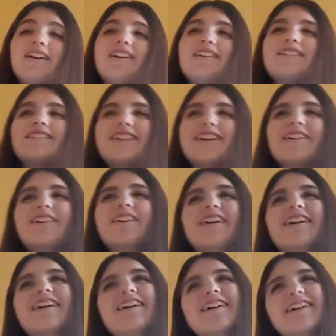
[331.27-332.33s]
So
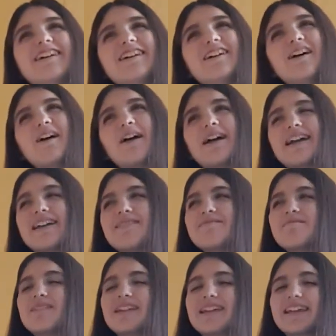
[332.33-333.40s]

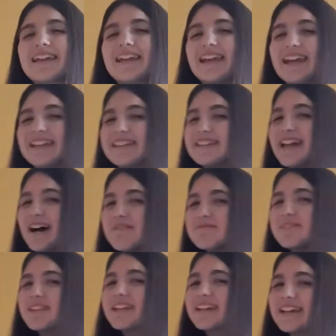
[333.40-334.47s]
he kidnapped
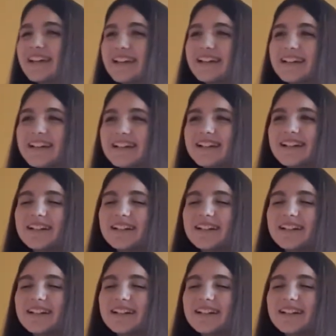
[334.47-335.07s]
the king.